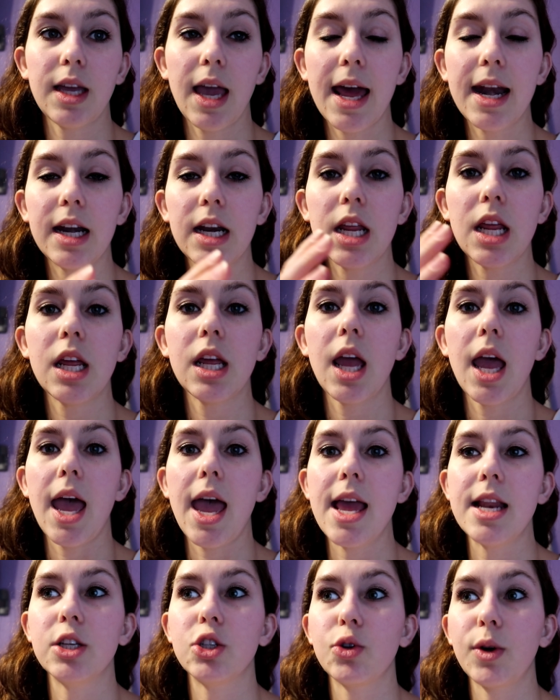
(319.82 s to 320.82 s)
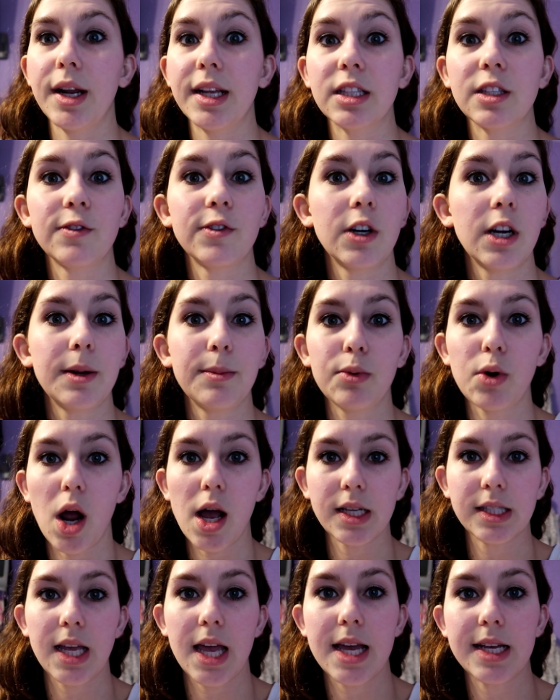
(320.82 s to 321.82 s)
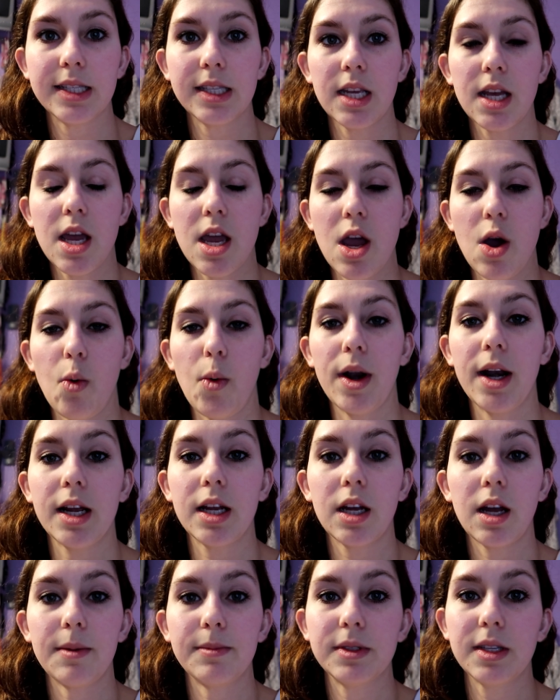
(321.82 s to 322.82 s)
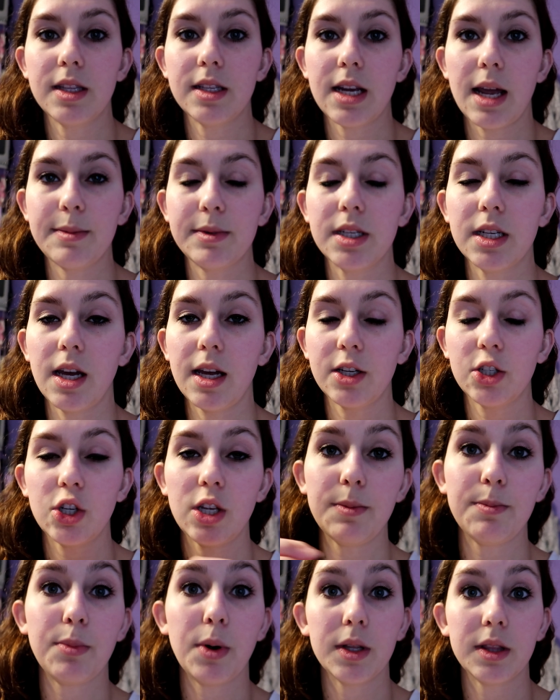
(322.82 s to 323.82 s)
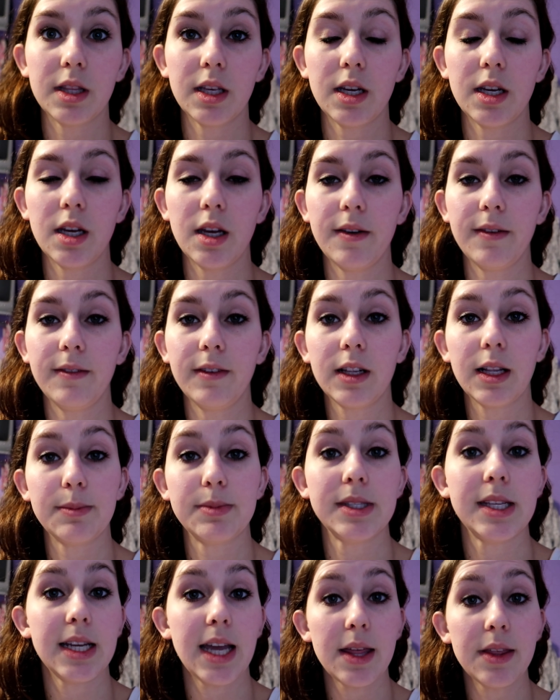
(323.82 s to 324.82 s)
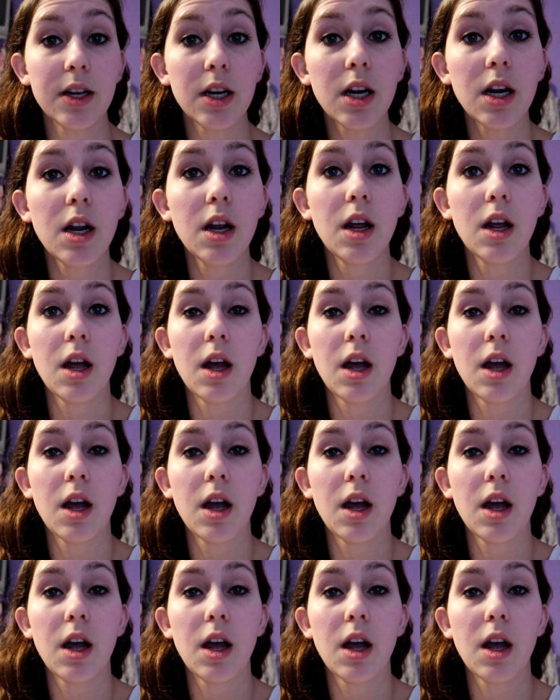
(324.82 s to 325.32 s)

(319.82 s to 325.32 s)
editing and transferring process when it comes to the time to actually put the clips together.